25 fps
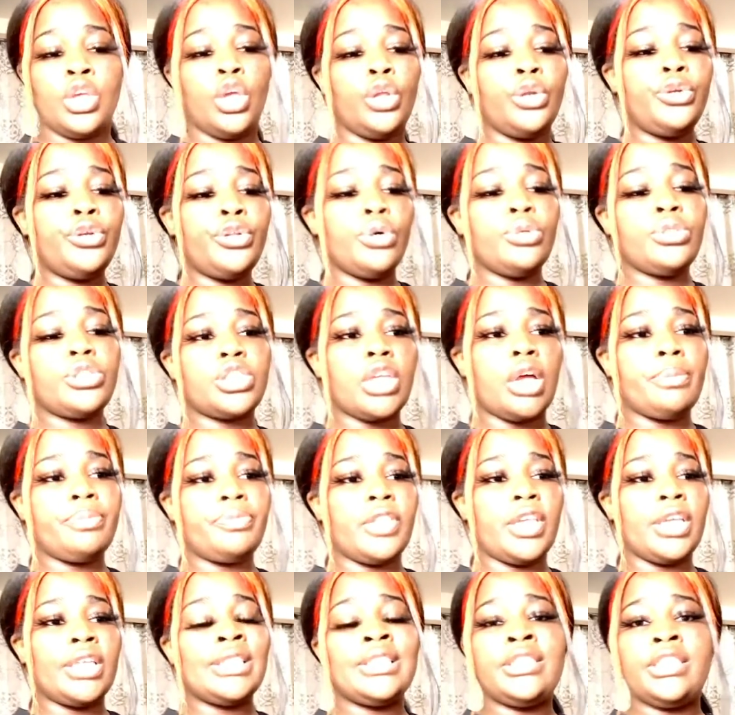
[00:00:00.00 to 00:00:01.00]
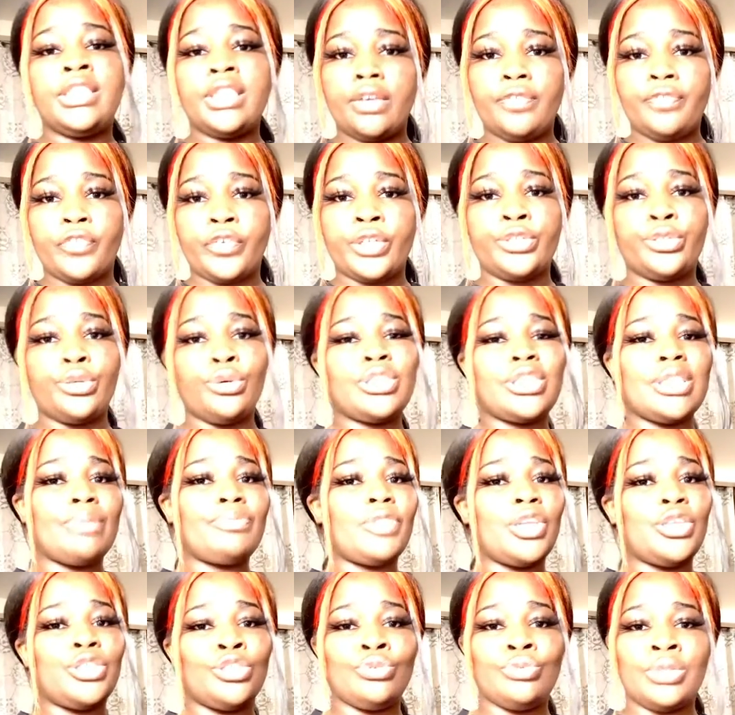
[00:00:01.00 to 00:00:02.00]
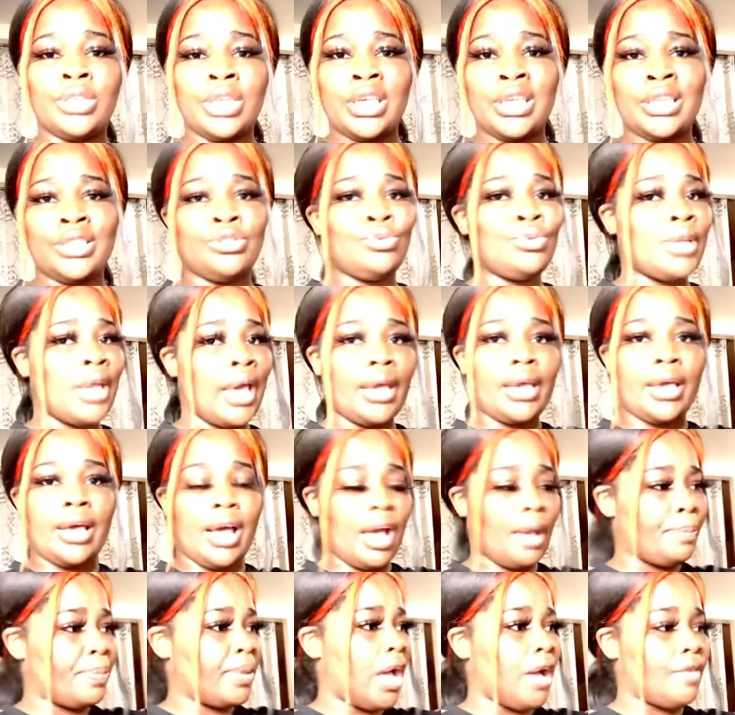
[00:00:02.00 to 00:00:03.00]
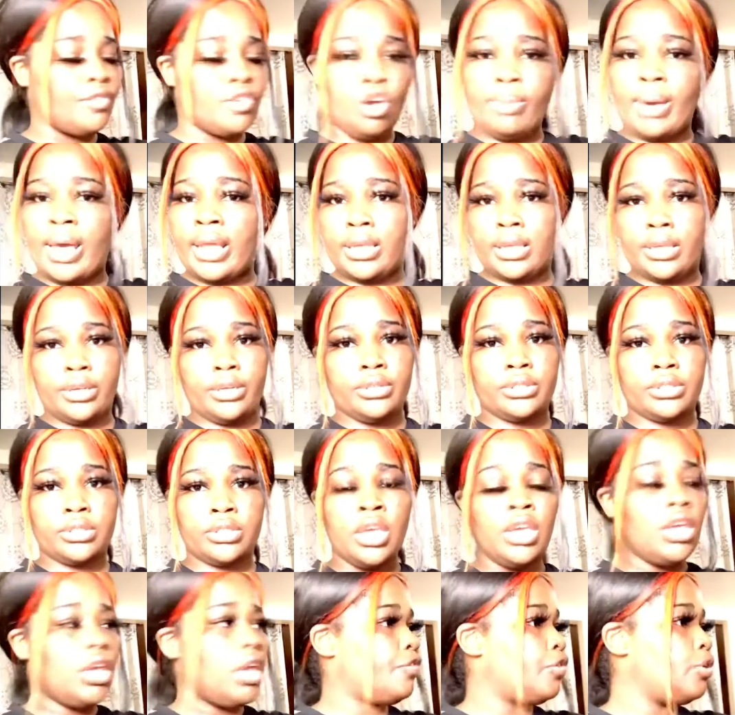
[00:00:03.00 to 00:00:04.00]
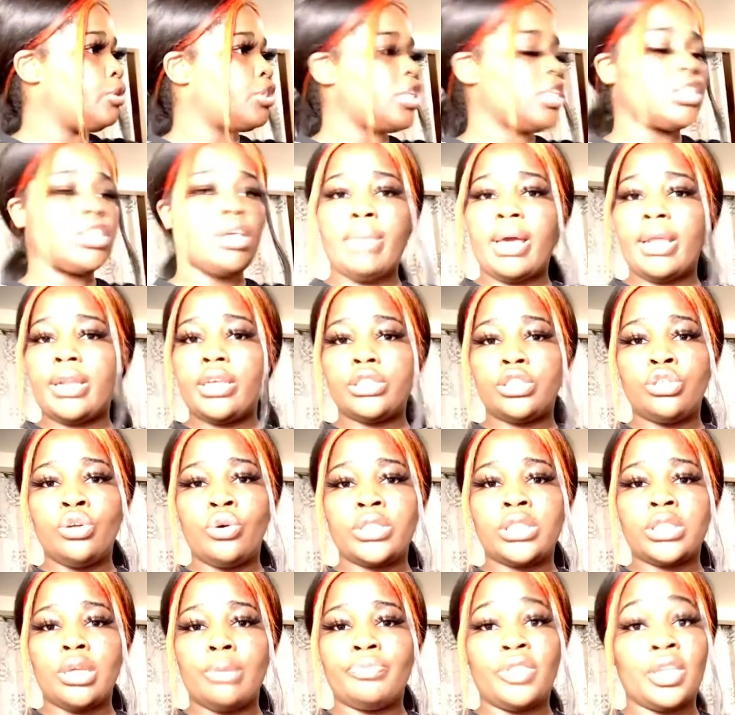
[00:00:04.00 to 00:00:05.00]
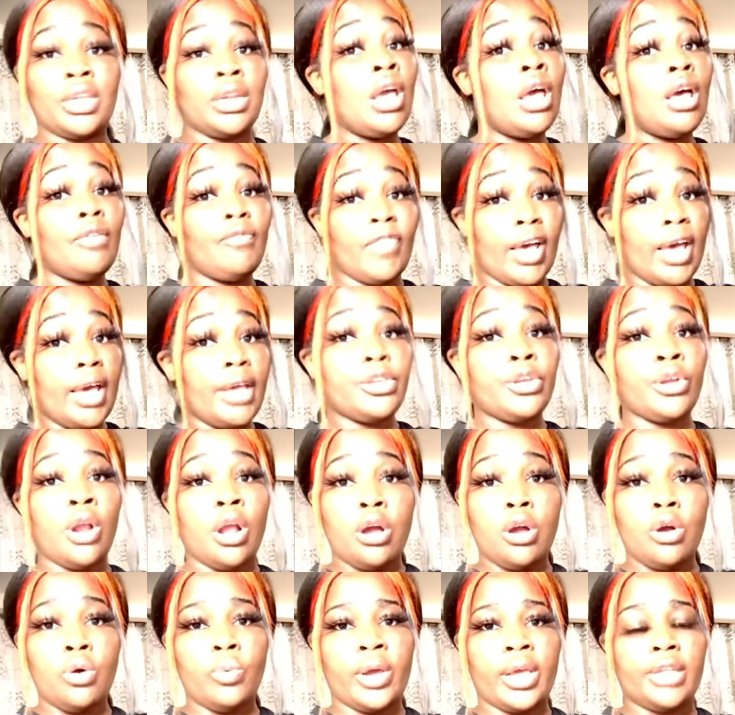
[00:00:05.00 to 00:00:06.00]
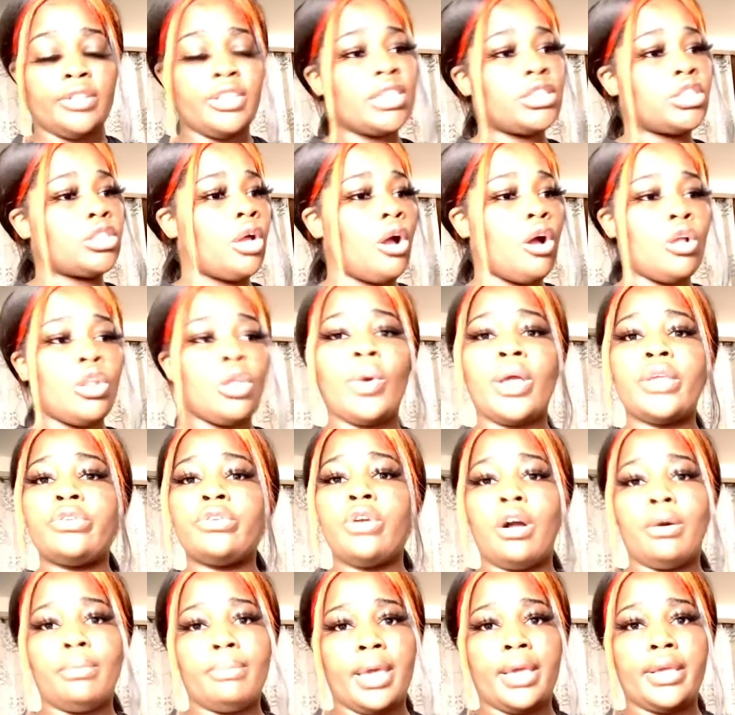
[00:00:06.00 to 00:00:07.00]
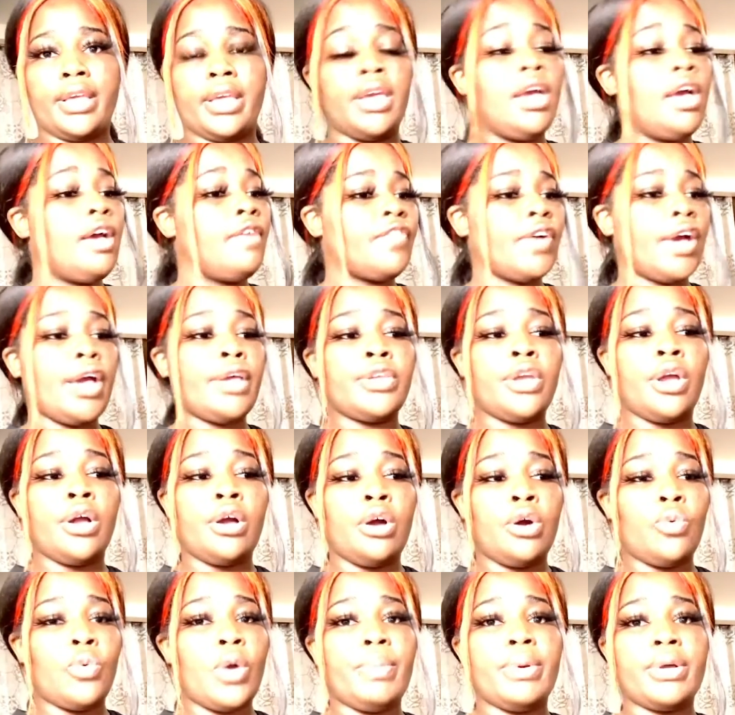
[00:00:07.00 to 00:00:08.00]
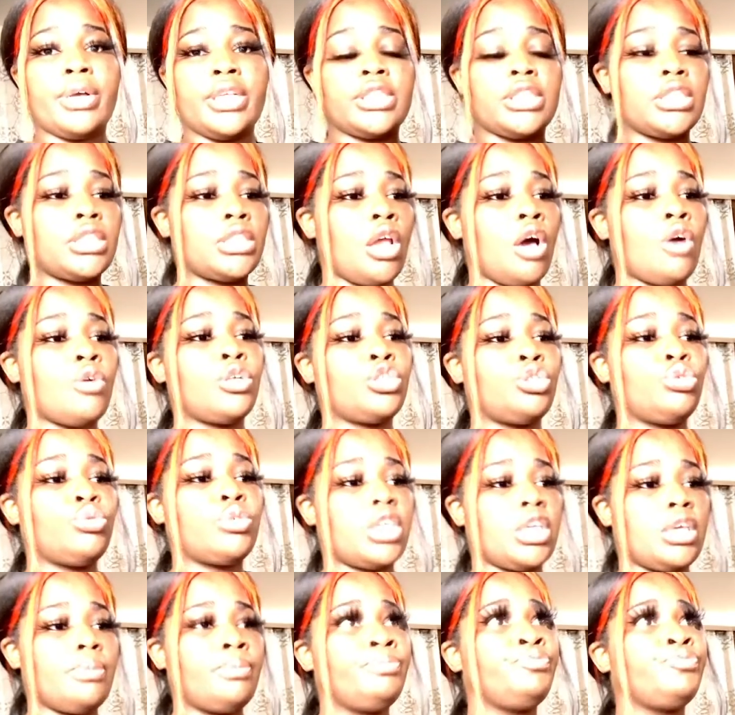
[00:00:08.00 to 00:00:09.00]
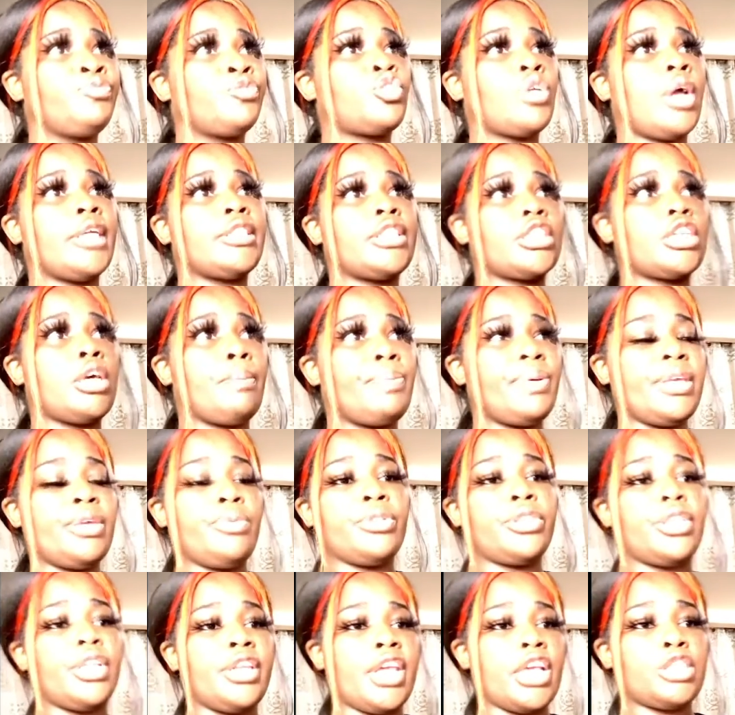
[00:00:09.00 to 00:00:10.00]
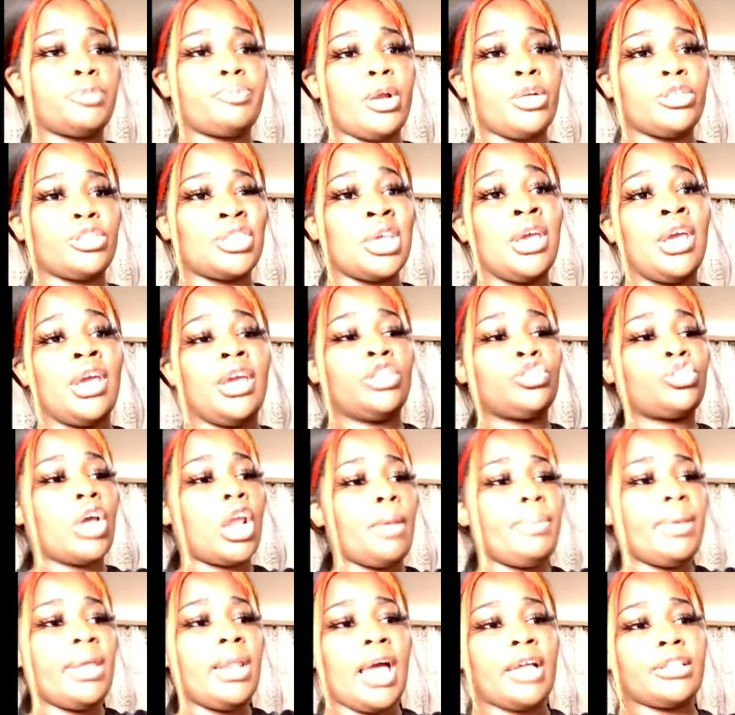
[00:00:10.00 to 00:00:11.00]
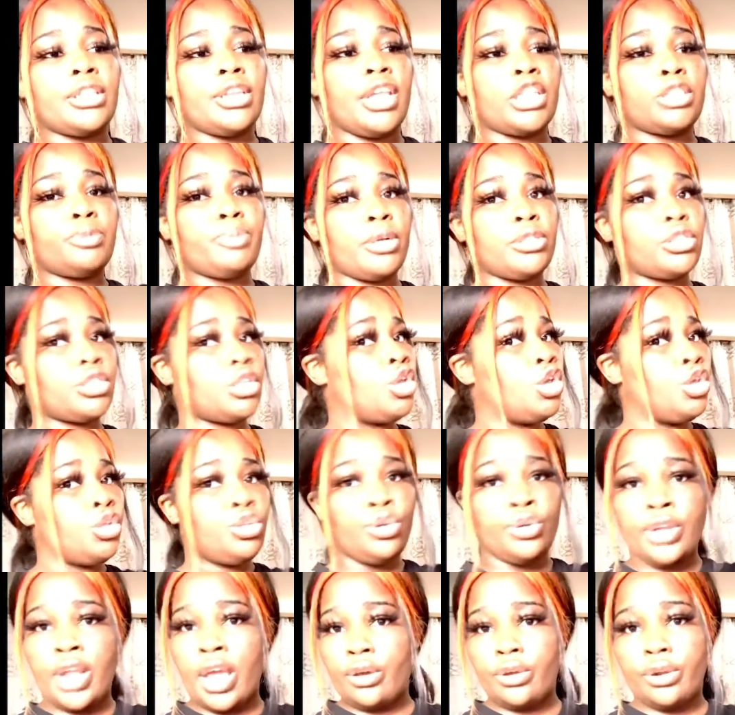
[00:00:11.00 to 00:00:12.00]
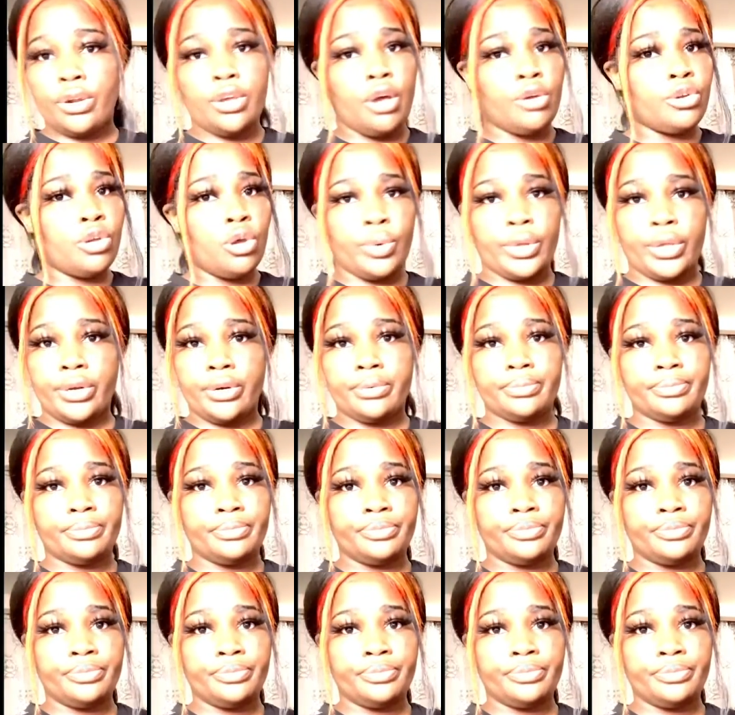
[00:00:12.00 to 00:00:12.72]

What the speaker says: Do something different. Do something unique. Do not copy off nobody else. If you see somebody else doing something, find your own way. That's the only way you're going to make it. Find your own way, because as long as you keep trying to compete with the next person and try to be like the next person, you're not going to go nowhere.